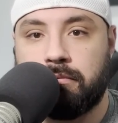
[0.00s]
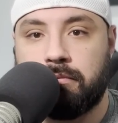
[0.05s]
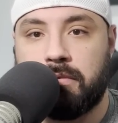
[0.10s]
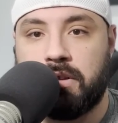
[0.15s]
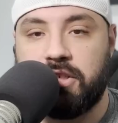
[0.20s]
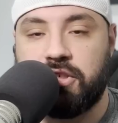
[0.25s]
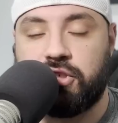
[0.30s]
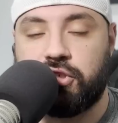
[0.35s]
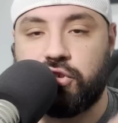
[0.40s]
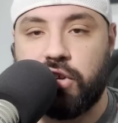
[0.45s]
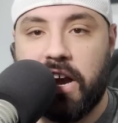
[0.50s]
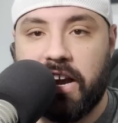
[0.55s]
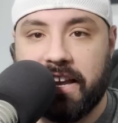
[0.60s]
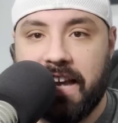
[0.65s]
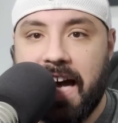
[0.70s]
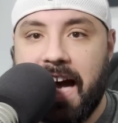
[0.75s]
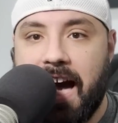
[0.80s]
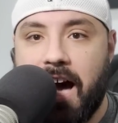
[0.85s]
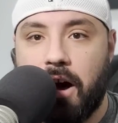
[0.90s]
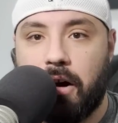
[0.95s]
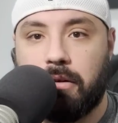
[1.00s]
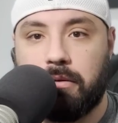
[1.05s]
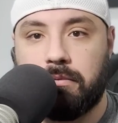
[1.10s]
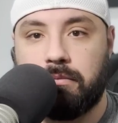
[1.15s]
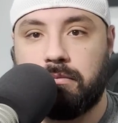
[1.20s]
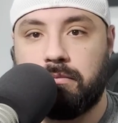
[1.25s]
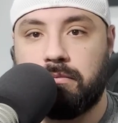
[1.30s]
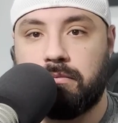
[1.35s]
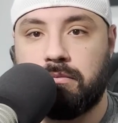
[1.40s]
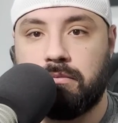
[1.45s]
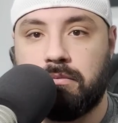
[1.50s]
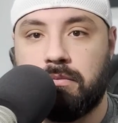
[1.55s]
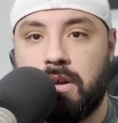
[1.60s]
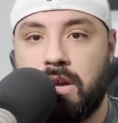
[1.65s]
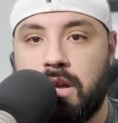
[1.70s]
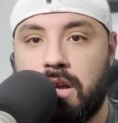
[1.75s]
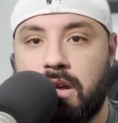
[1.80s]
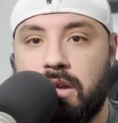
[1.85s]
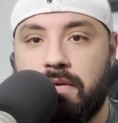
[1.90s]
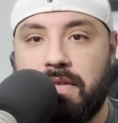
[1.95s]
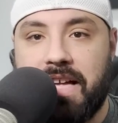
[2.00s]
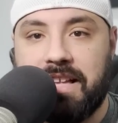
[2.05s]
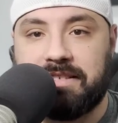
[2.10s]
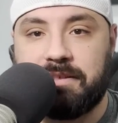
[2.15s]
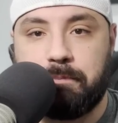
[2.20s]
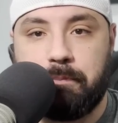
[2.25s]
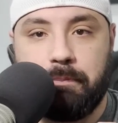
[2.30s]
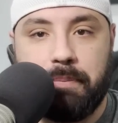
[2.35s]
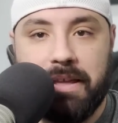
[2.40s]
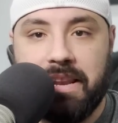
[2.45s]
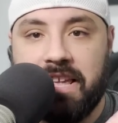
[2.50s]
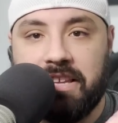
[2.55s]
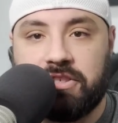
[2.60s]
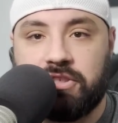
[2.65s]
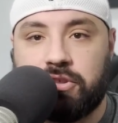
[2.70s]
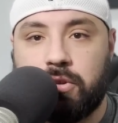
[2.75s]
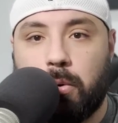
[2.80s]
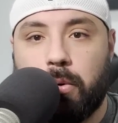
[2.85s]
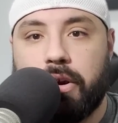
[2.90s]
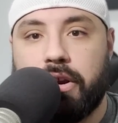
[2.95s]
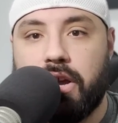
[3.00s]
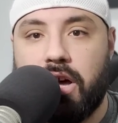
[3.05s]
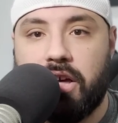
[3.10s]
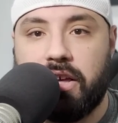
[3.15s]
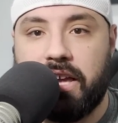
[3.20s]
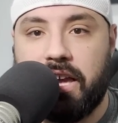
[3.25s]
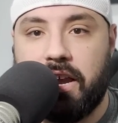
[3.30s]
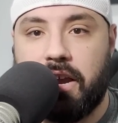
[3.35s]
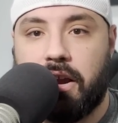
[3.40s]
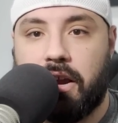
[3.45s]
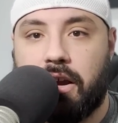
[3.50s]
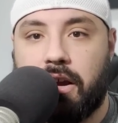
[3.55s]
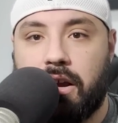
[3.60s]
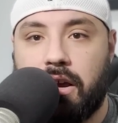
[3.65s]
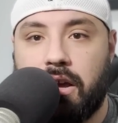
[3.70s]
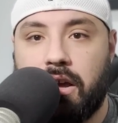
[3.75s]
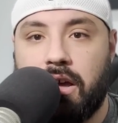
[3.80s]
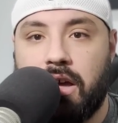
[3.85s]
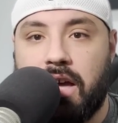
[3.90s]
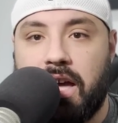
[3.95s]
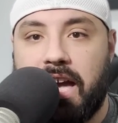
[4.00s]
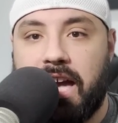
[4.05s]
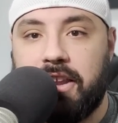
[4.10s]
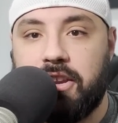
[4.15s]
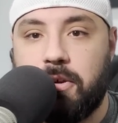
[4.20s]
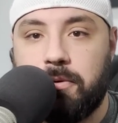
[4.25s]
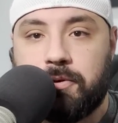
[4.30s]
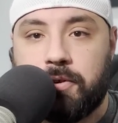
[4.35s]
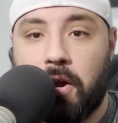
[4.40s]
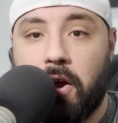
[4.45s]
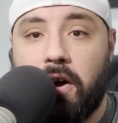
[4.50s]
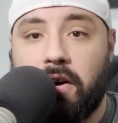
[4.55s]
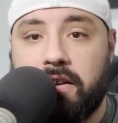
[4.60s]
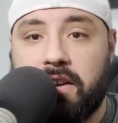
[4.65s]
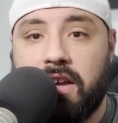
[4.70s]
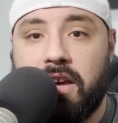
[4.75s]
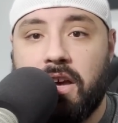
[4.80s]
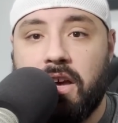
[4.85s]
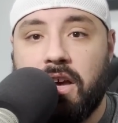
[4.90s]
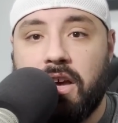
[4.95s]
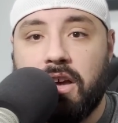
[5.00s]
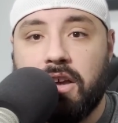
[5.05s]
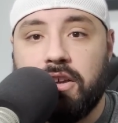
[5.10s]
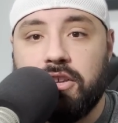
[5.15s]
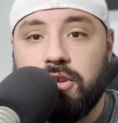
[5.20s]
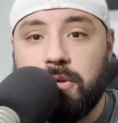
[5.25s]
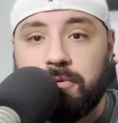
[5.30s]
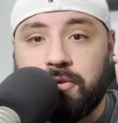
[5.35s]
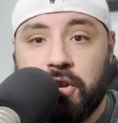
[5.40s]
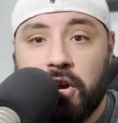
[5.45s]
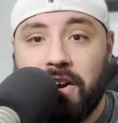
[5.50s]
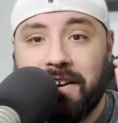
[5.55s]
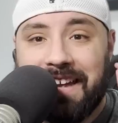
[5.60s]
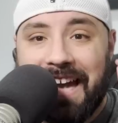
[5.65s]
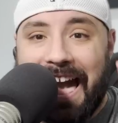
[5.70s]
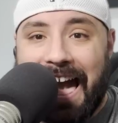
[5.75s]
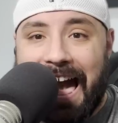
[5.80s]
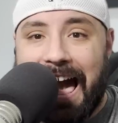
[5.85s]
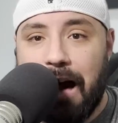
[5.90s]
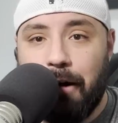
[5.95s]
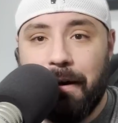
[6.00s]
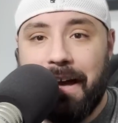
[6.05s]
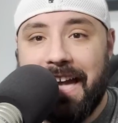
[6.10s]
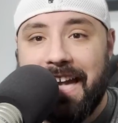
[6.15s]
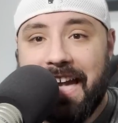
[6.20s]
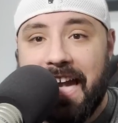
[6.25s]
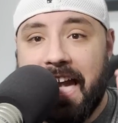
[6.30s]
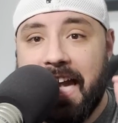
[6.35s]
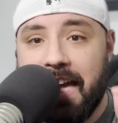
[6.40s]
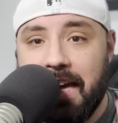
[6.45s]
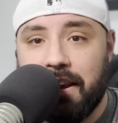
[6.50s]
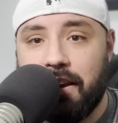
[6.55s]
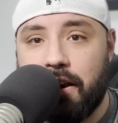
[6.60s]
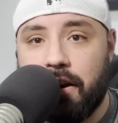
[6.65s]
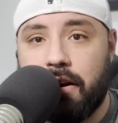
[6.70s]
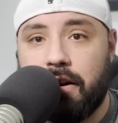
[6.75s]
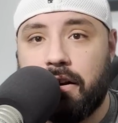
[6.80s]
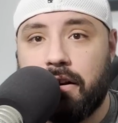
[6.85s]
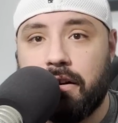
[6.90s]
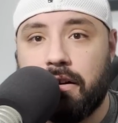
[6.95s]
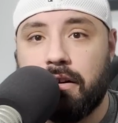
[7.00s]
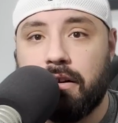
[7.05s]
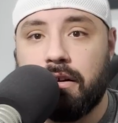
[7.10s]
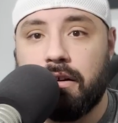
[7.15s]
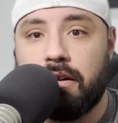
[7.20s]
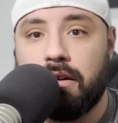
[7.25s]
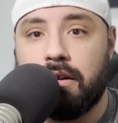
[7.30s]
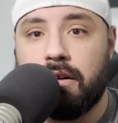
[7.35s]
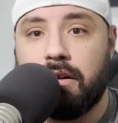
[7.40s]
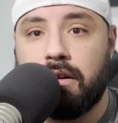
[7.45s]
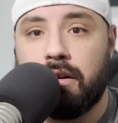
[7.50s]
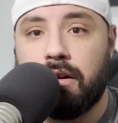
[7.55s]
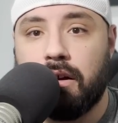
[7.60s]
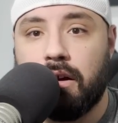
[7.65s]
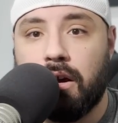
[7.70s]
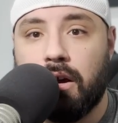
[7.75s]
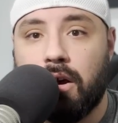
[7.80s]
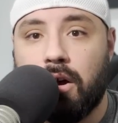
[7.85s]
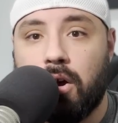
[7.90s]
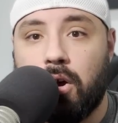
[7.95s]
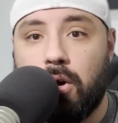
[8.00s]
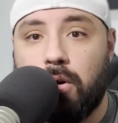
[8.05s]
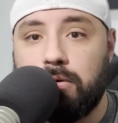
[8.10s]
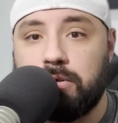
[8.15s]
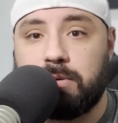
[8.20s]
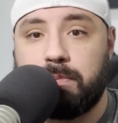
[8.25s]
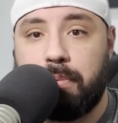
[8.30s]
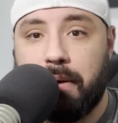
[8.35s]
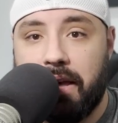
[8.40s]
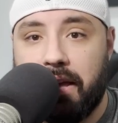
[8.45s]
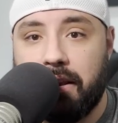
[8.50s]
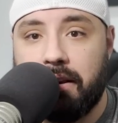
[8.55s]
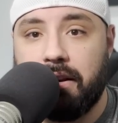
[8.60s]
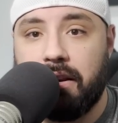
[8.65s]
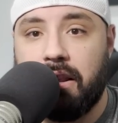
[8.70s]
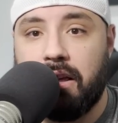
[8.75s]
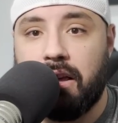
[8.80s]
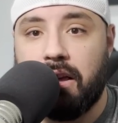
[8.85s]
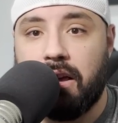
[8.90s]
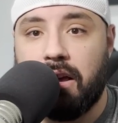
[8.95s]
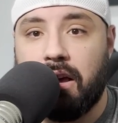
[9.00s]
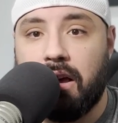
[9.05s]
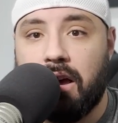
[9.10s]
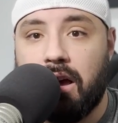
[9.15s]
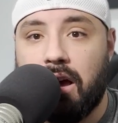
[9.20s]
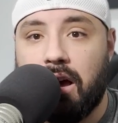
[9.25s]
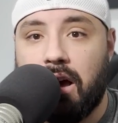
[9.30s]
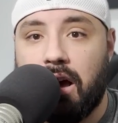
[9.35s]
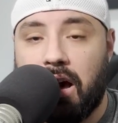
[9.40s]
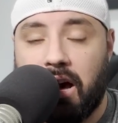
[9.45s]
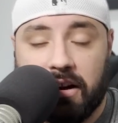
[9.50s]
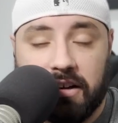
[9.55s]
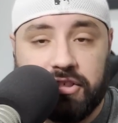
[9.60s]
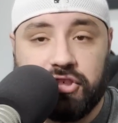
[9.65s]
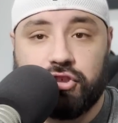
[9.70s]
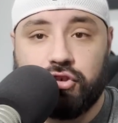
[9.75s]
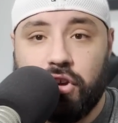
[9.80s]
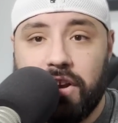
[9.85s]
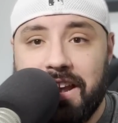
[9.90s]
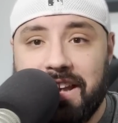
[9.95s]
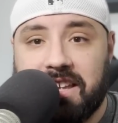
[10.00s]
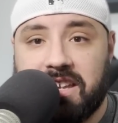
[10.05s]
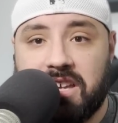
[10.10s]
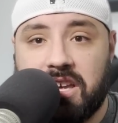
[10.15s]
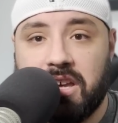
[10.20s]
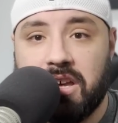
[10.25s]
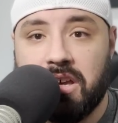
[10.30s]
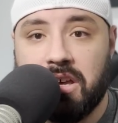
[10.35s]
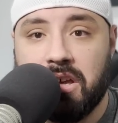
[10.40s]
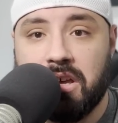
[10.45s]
He struck out. That's been his story all year. And you took out a hitter who's been on a streak.